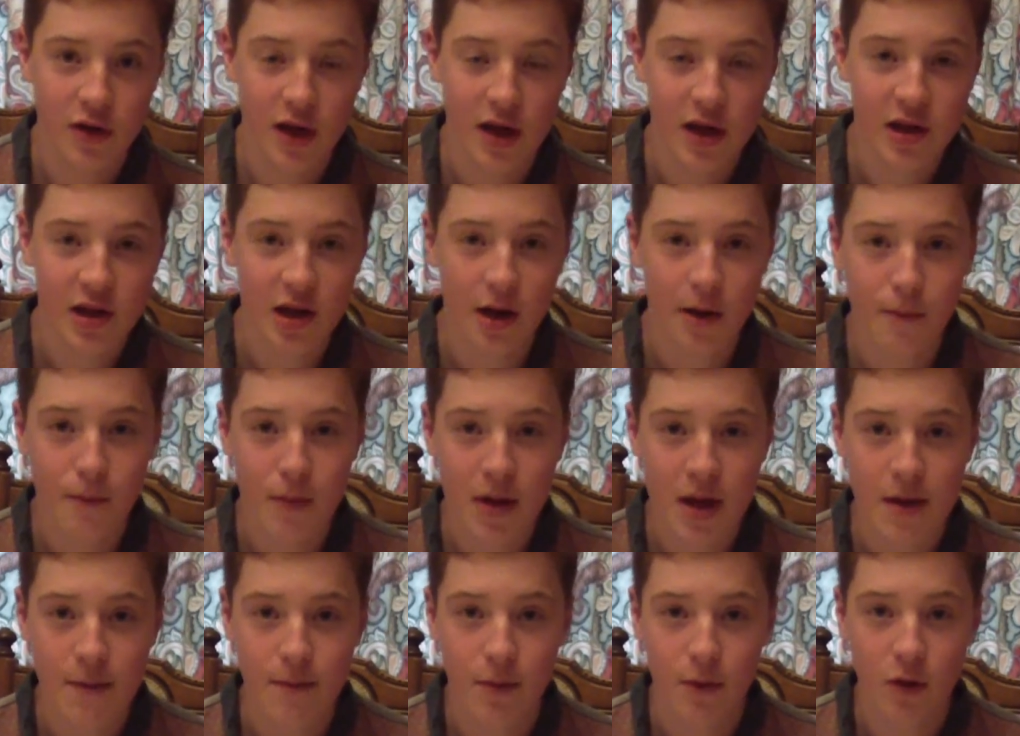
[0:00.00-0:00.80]
There's some
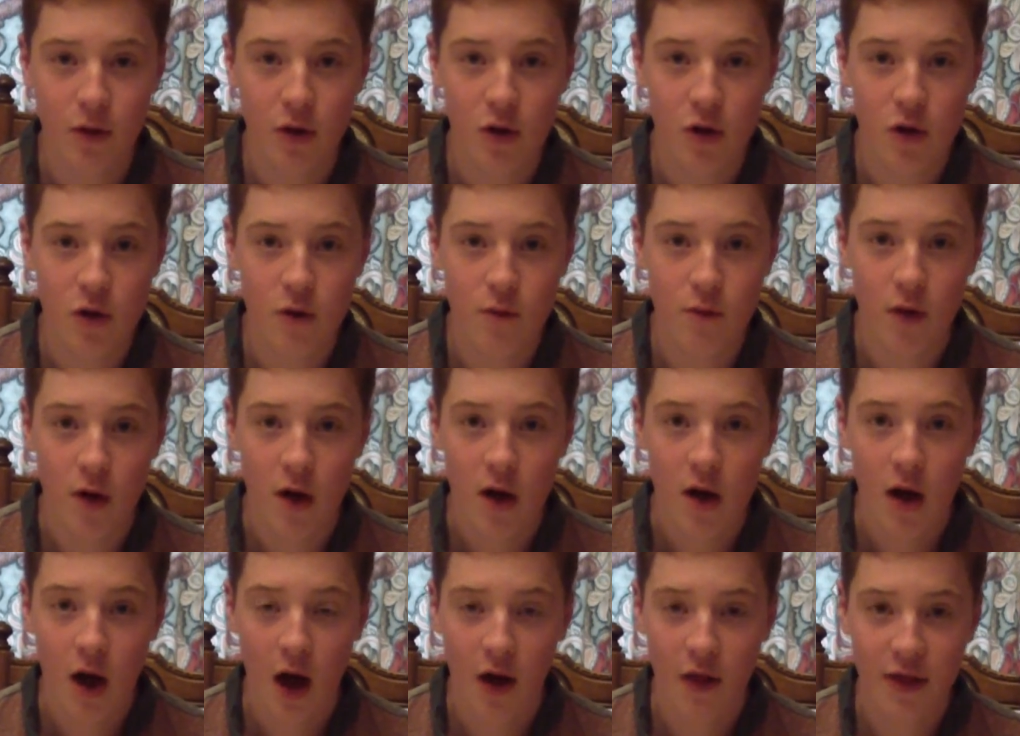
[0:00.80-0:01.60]
people who
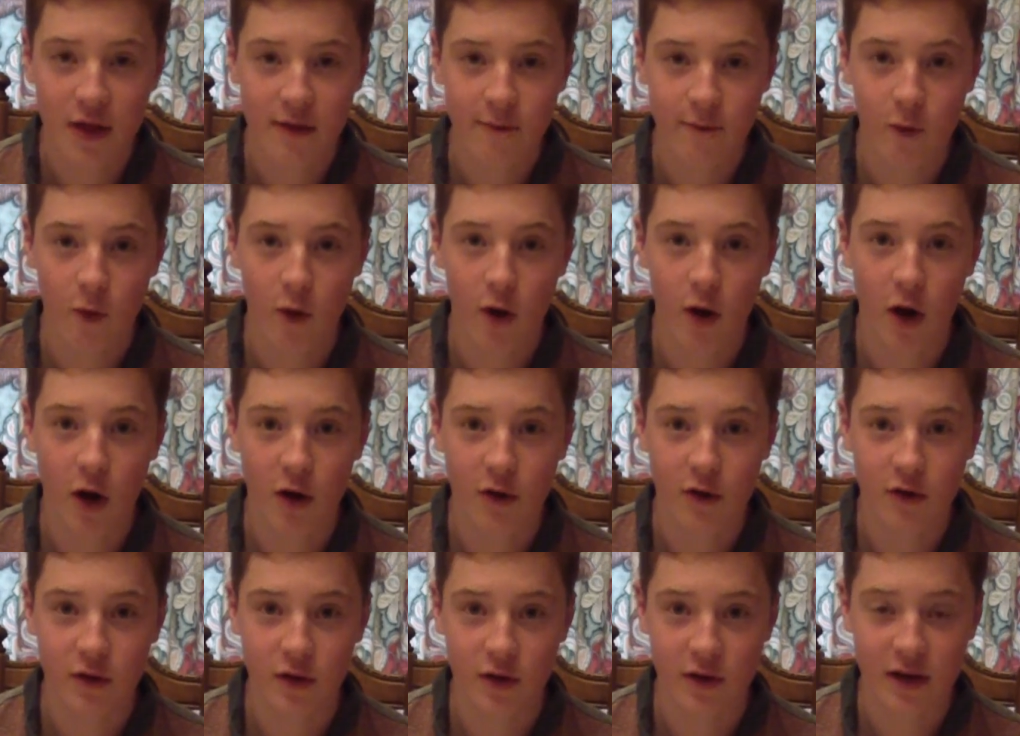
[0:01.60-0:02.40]
I think Roy
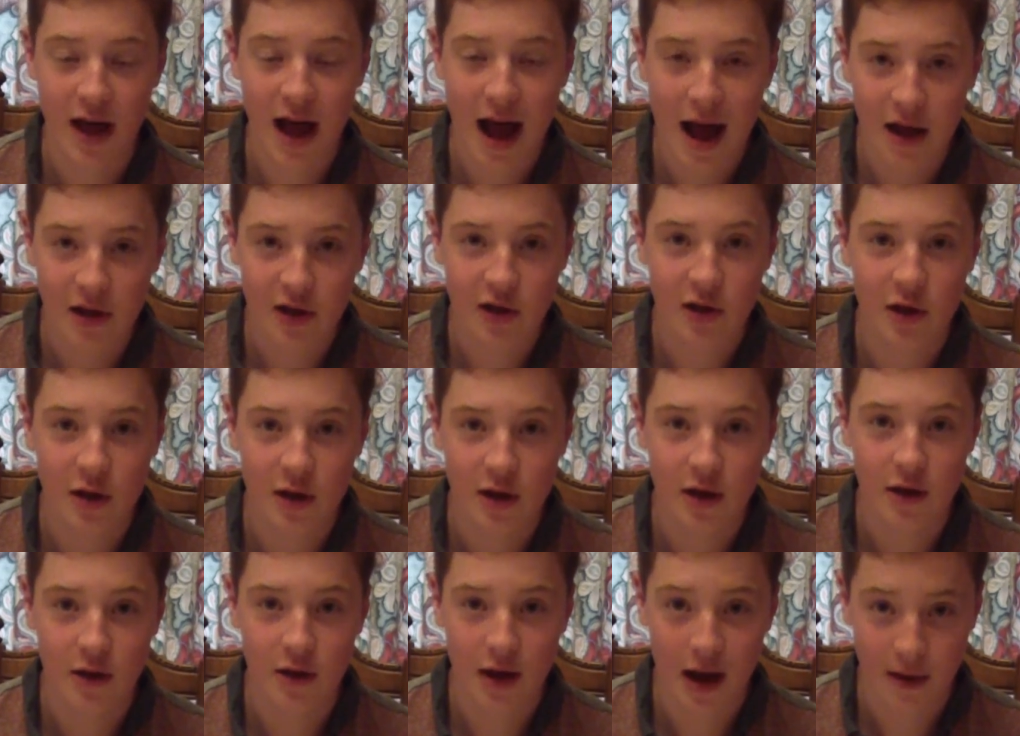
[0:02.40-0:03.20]
Hodgson has
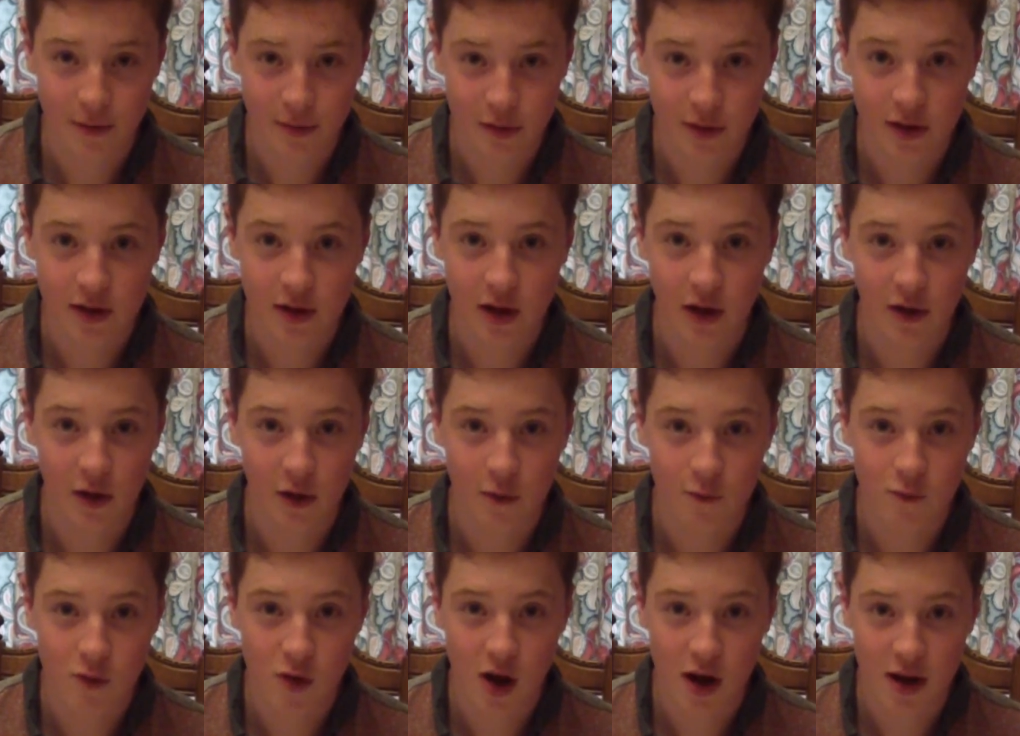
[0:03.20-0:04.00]
absolutely done
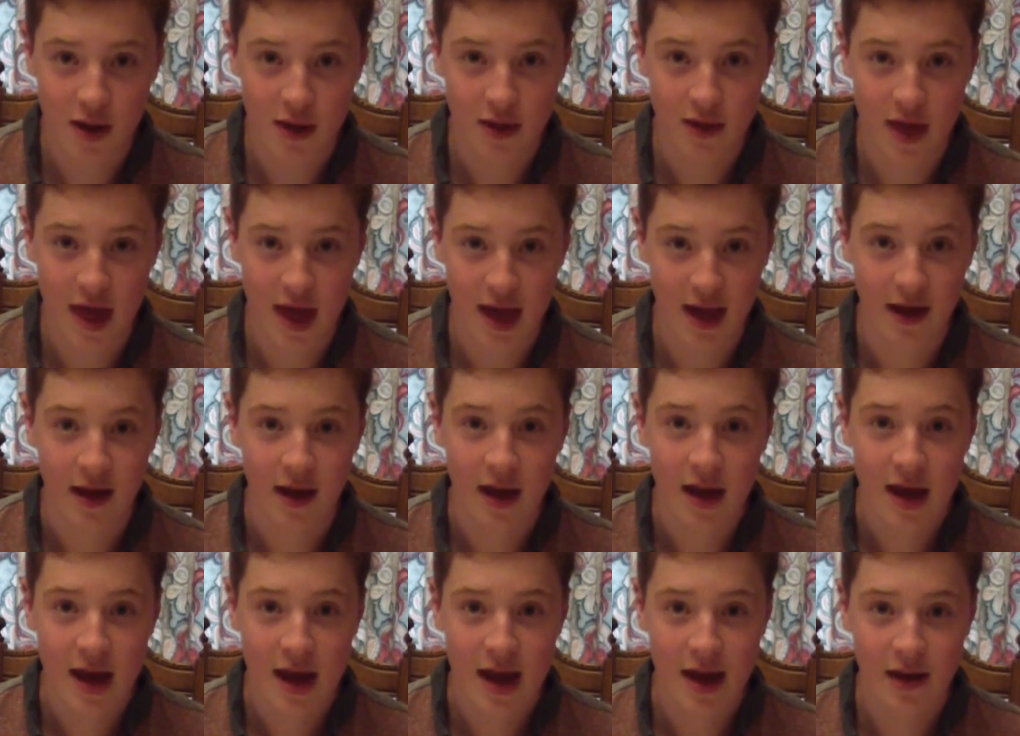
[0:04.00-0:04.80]
the right
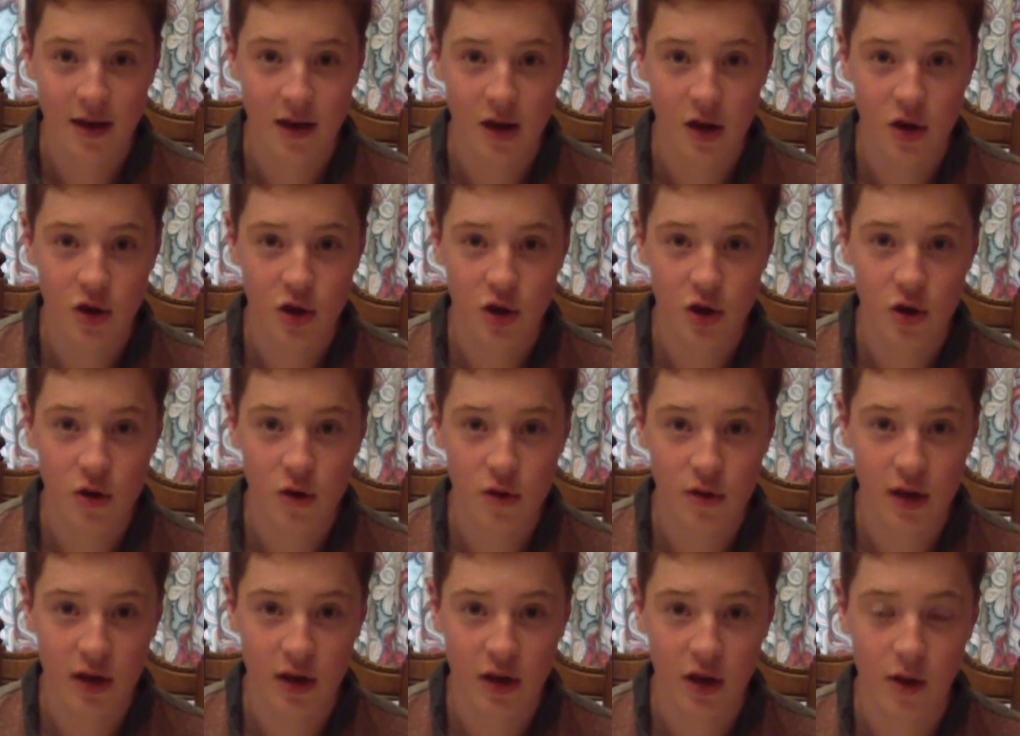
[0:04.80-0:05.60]
thing in
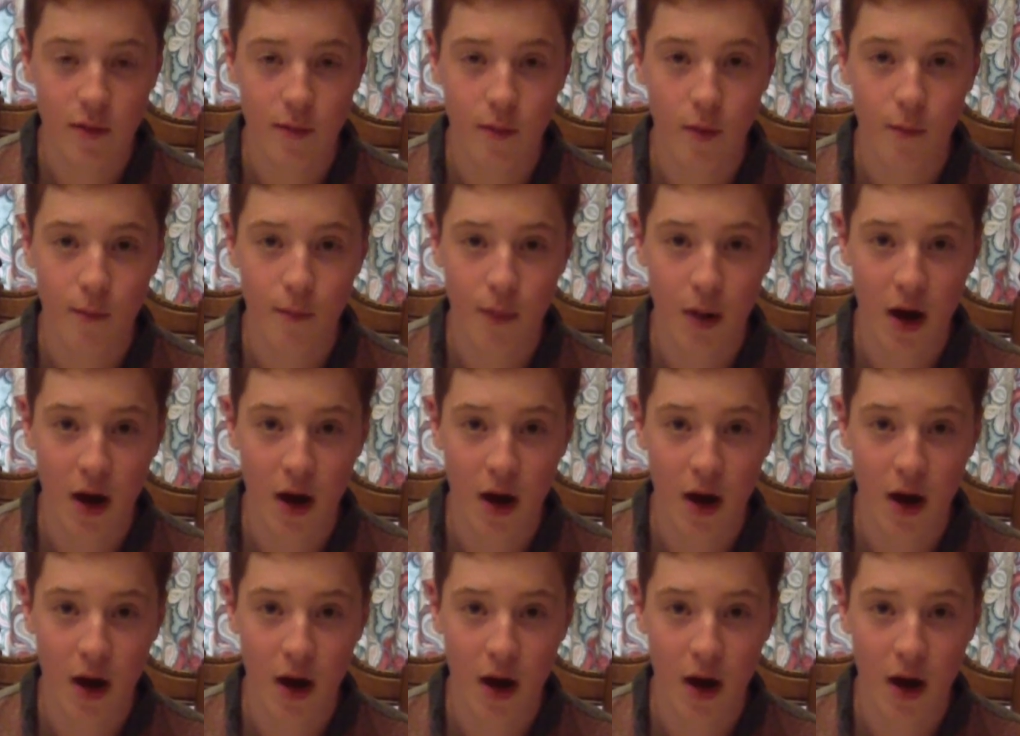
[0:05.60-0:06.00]
choosing them,